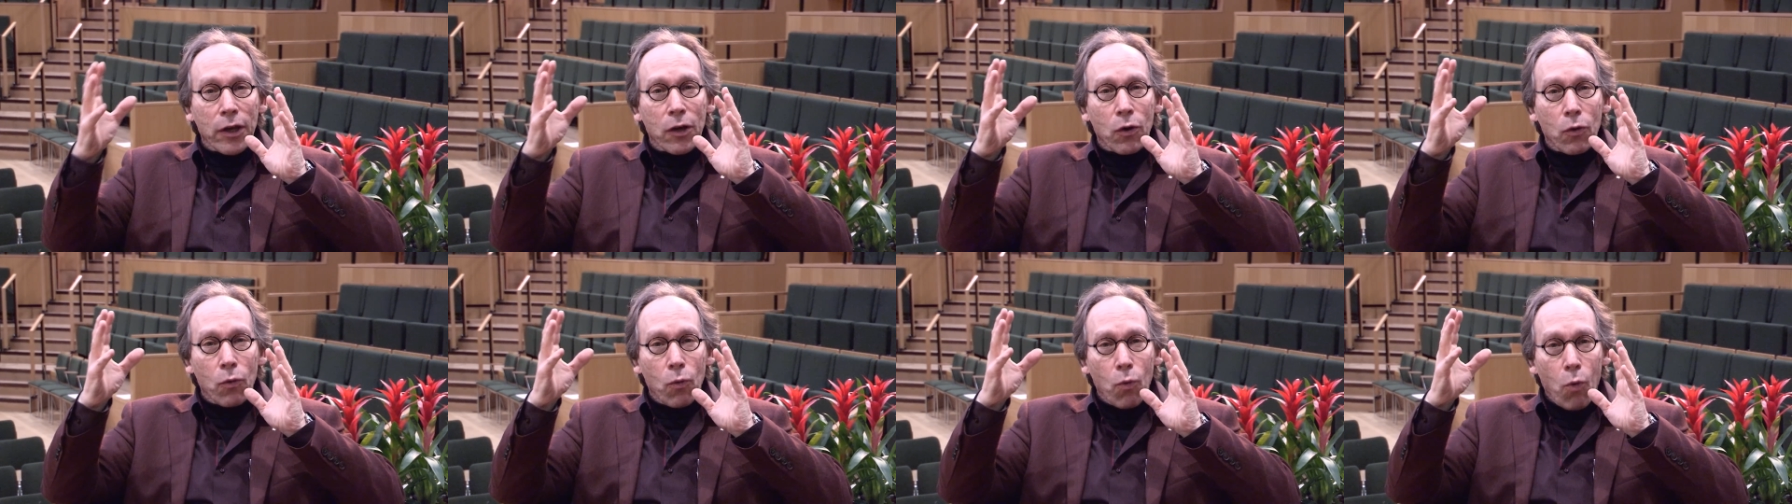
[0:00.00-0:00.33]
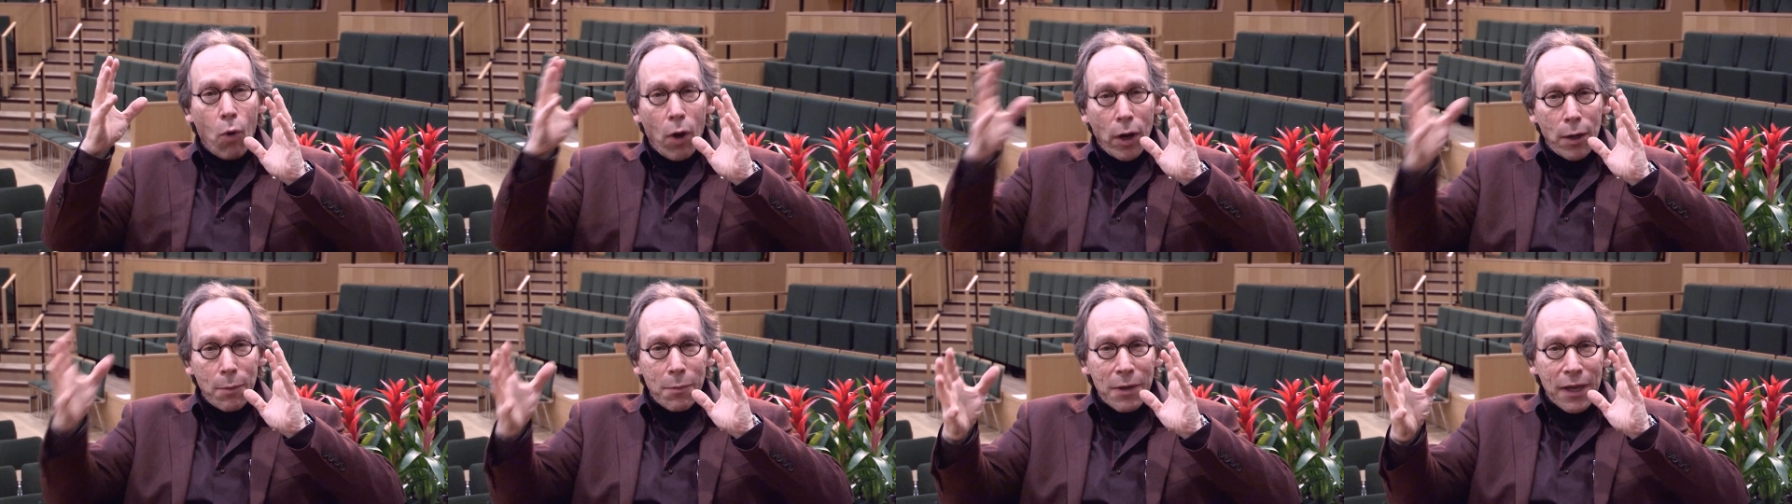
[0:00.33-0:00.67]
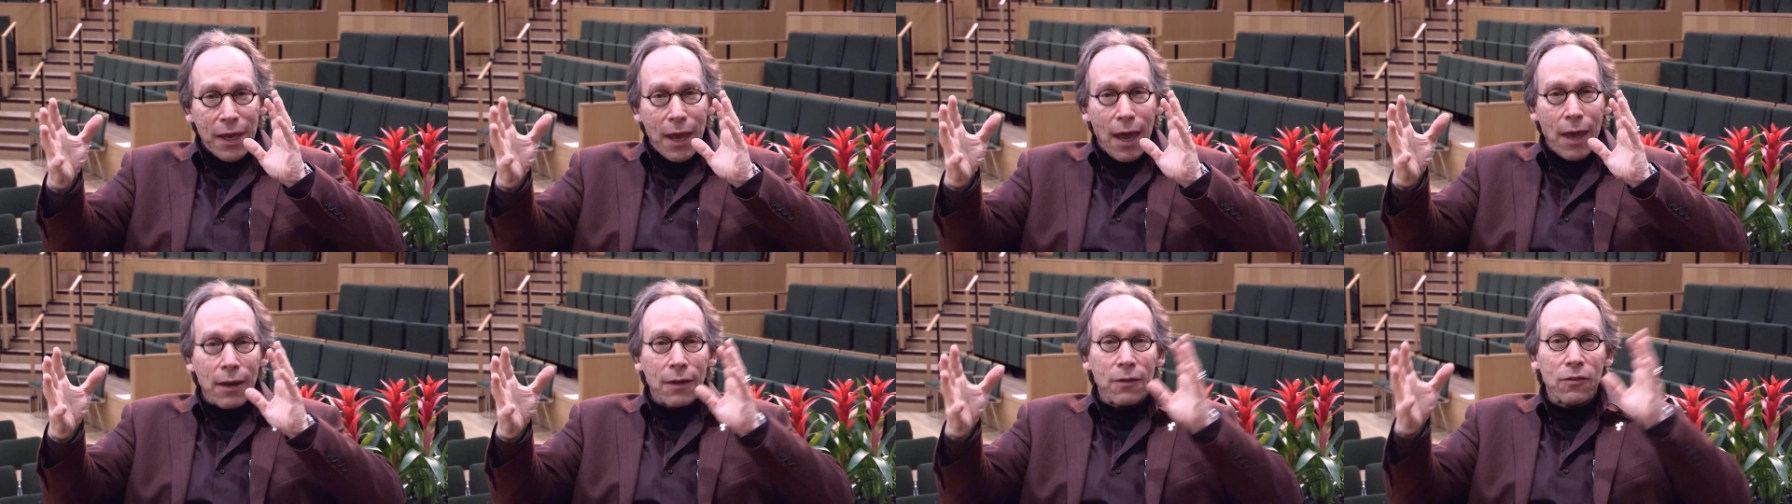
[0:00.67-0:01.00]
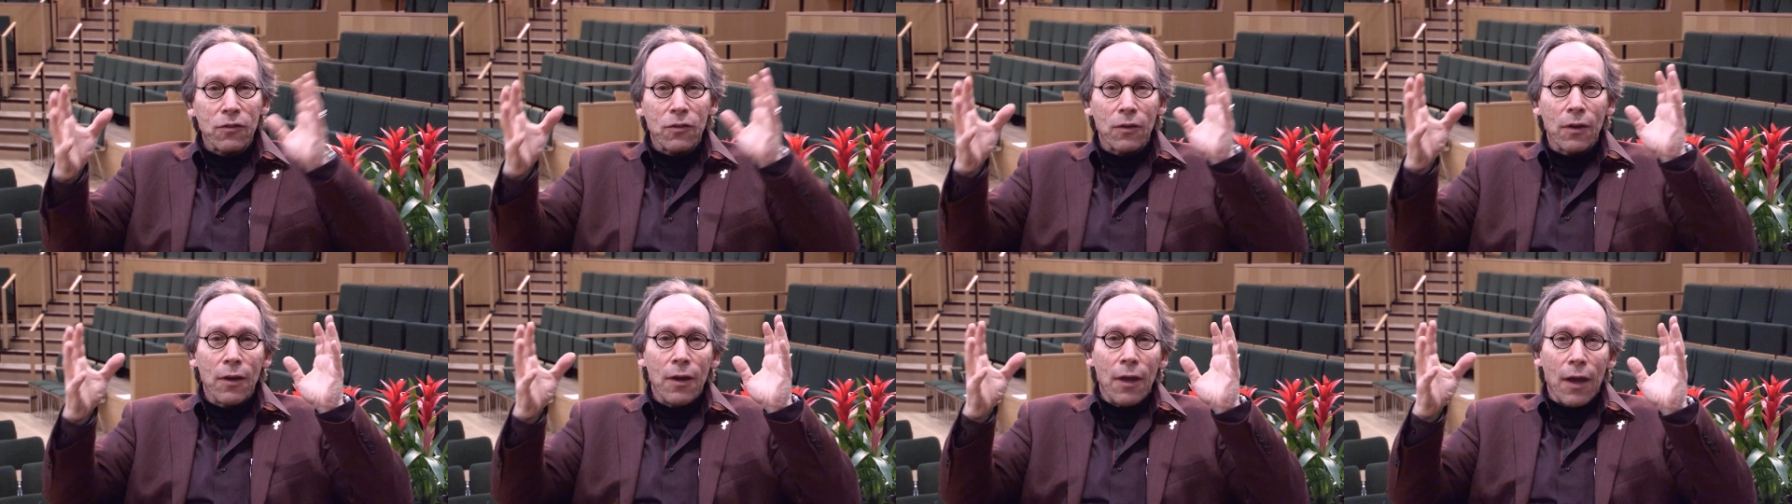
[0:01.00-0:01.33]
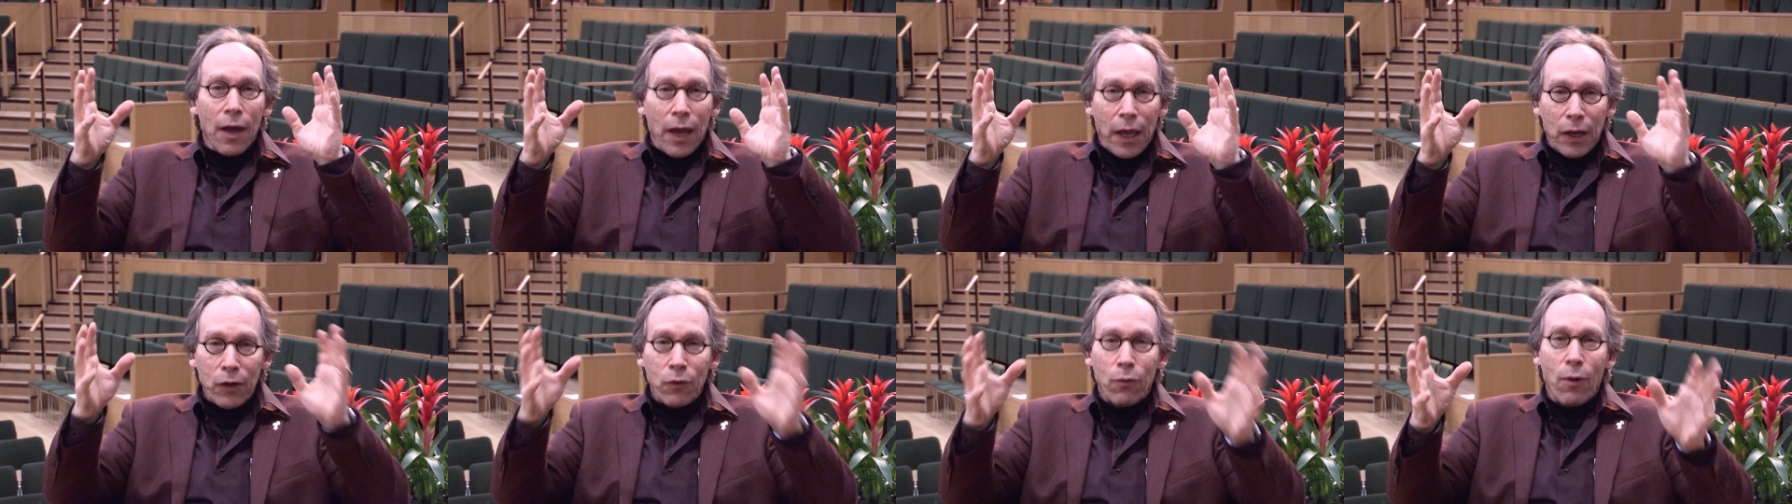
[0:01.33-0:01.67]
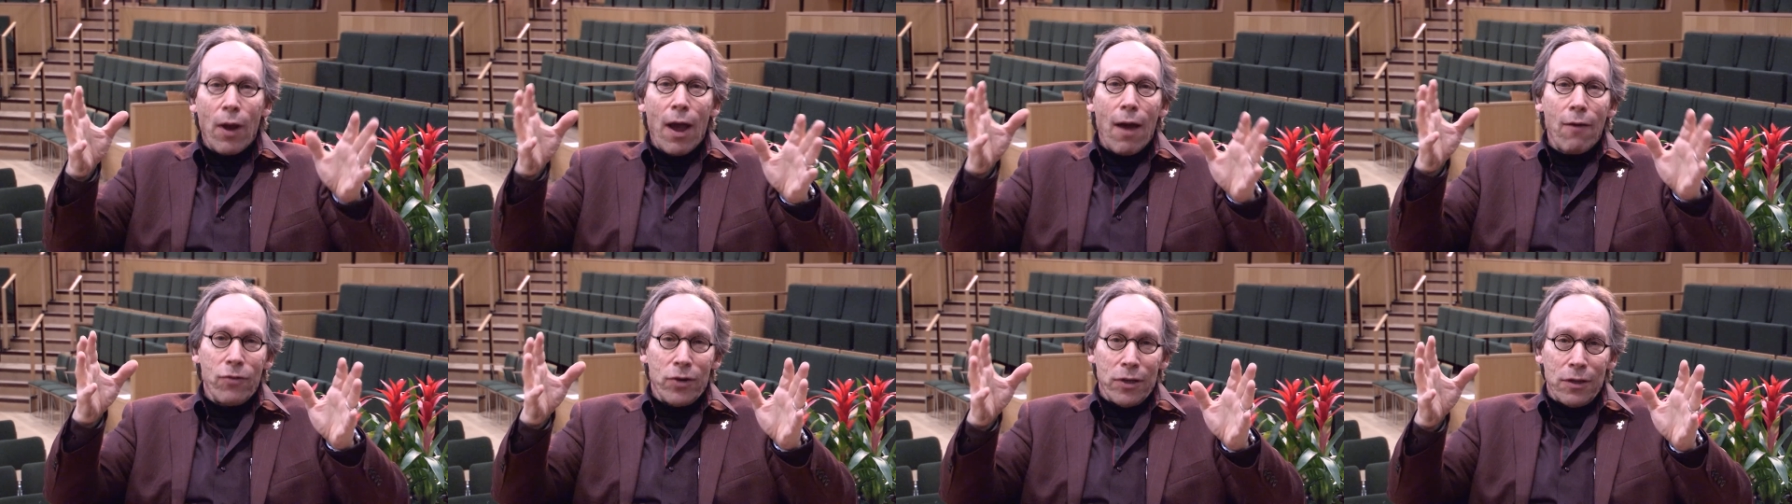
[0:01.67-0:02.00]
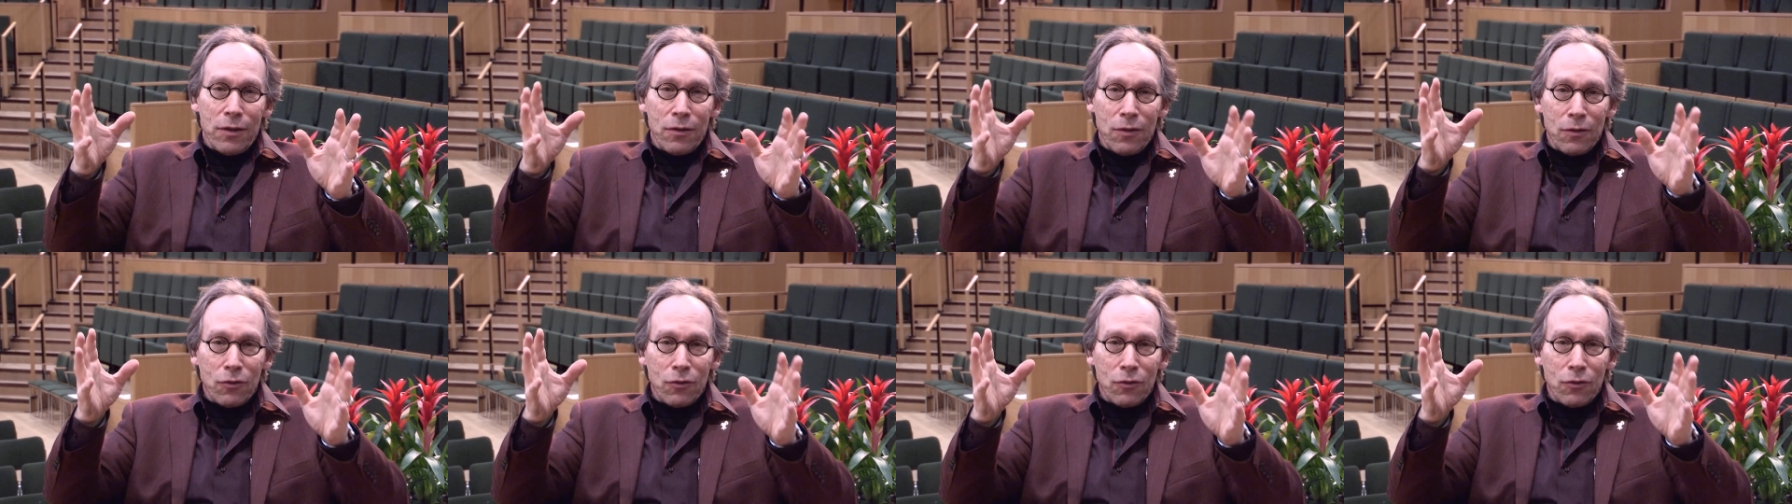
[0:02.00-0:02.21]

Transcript: quantum mechanics and gravity,